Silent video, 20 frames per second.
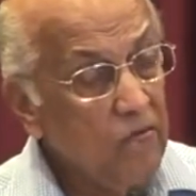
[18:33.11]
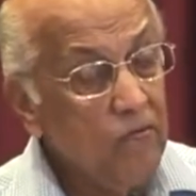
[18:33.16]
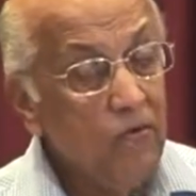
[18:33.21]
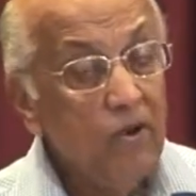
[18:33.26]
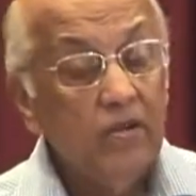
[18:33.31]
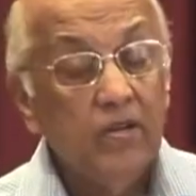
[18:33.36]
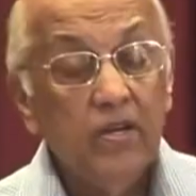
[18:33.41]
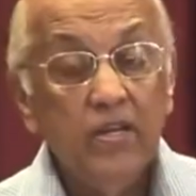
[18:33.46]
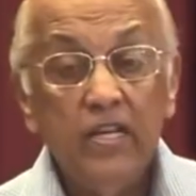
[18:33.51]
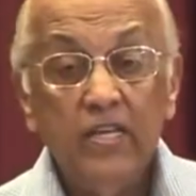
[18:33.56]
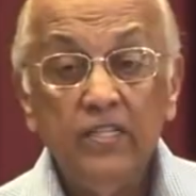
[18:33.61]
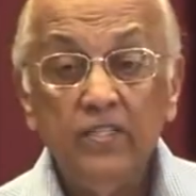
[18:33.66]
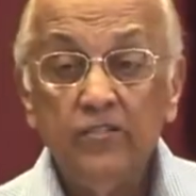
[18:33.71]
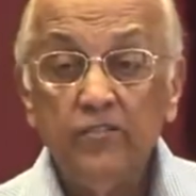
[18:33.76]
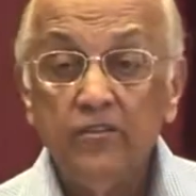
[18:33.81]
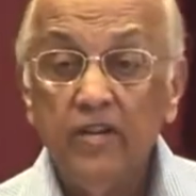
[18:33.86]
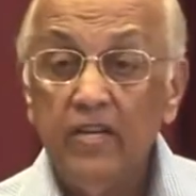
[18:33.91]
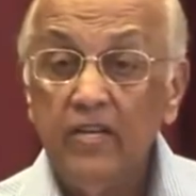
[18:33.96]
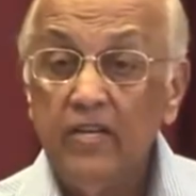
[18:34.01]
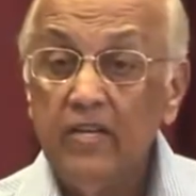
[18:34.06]
what
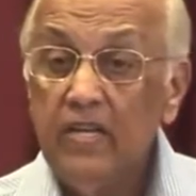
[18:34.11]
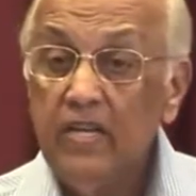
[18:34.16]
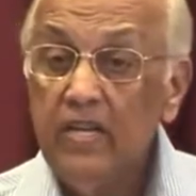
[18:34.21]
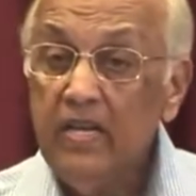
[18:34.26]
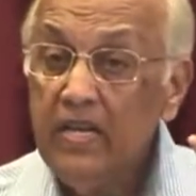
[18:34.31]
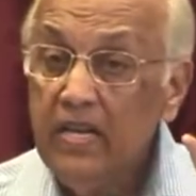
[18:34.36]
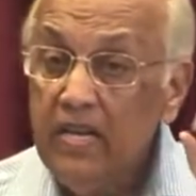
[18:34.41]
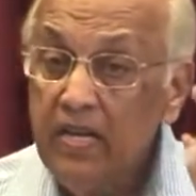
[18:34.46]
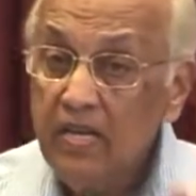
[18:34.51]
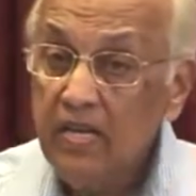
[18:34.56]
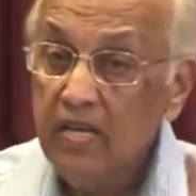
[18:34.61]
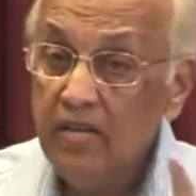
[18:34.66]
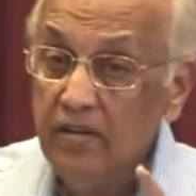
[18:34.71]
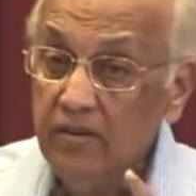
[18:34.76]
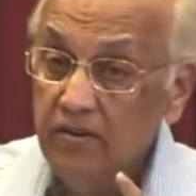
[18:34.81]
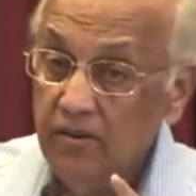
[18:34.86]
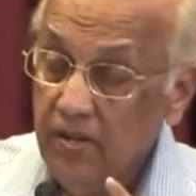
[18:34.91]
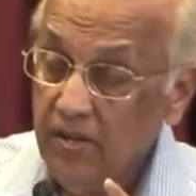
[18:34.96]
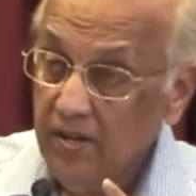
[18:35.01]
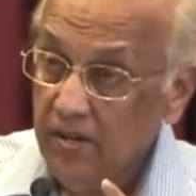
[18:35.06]
Israel
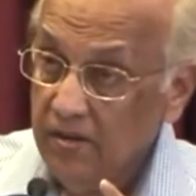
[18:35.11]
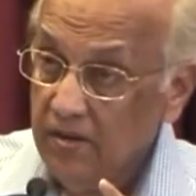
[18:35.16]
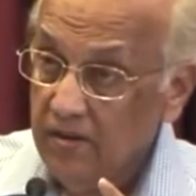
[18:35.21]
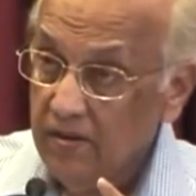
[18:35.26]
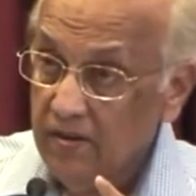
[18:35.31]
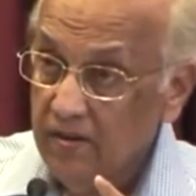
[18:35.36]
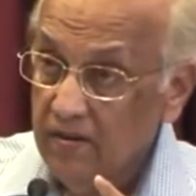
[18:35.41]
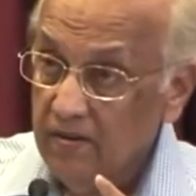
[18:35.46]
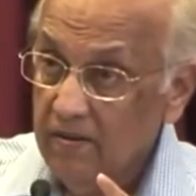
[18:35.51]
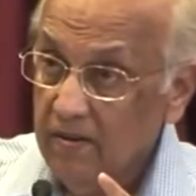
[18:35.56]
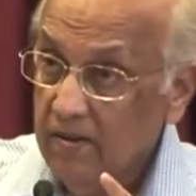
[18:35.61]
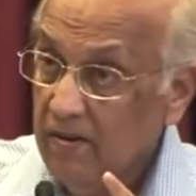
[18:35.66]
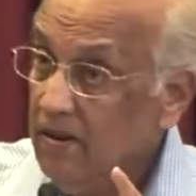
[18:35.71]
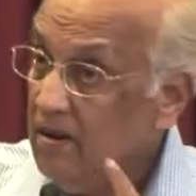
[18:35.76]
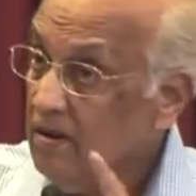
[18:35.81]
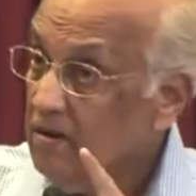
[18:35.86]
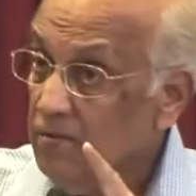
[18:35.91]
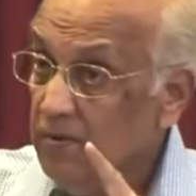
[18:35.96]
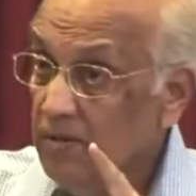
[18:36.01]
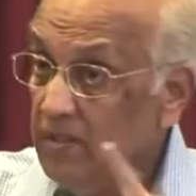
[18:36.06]
needed to hear,
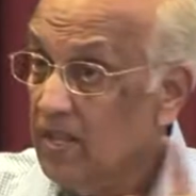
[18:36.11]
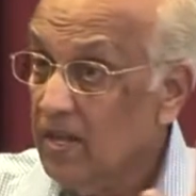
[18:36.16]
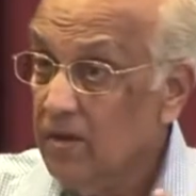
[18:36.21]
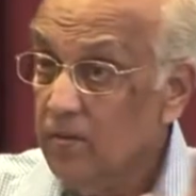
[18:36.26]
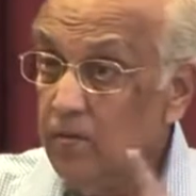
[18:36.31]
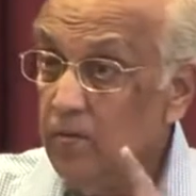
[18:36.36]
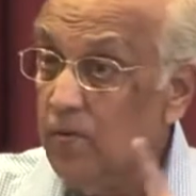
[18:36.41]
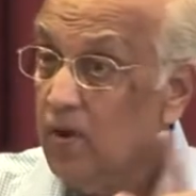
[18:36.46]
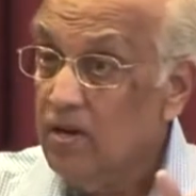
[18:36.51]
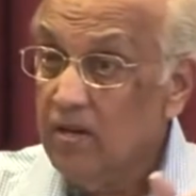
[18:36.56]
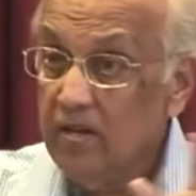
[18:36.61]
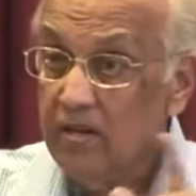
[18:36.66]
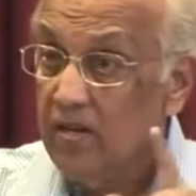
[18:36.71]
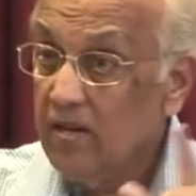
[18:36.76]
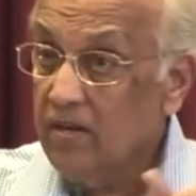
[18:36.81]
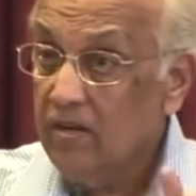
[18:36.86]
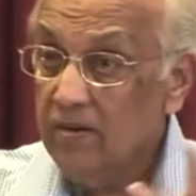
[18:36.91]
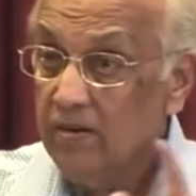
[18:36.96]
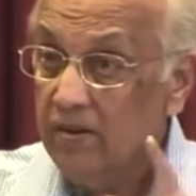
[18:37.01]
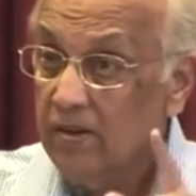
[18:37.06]
not what they
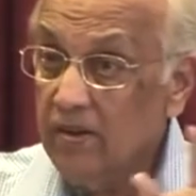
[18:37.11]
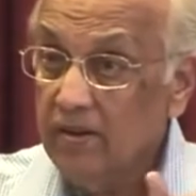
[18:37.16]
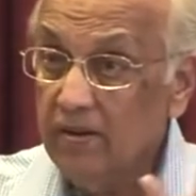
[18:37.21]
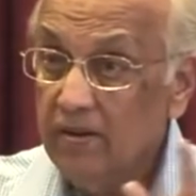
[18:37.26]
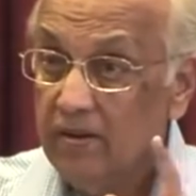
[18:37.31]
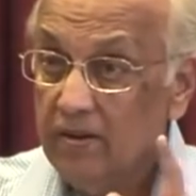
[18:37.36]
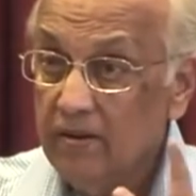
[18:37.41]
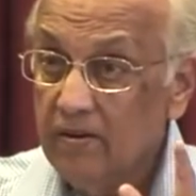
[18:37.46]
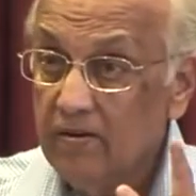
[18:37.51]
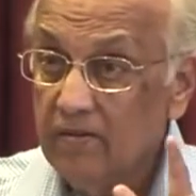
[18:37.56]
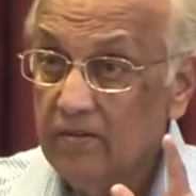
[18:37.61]
wanted to hear.